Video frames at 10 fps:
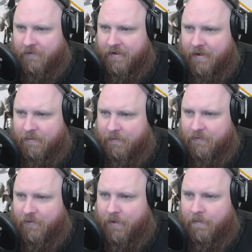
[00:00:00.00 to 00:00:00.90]
you can keep them
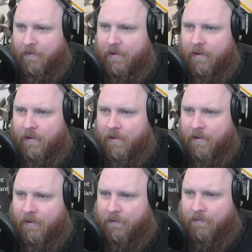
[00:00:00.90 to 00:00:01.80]
as well.
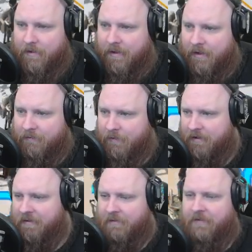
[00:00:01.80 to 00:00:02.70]
Yeah, give me
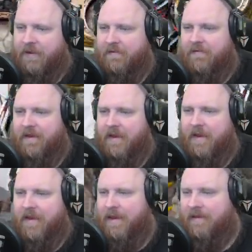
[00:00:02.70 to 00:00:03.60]
like 10 of these.
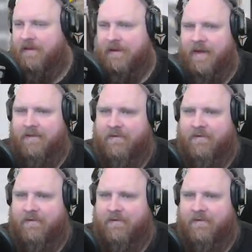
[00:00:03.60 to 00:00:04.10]
And let's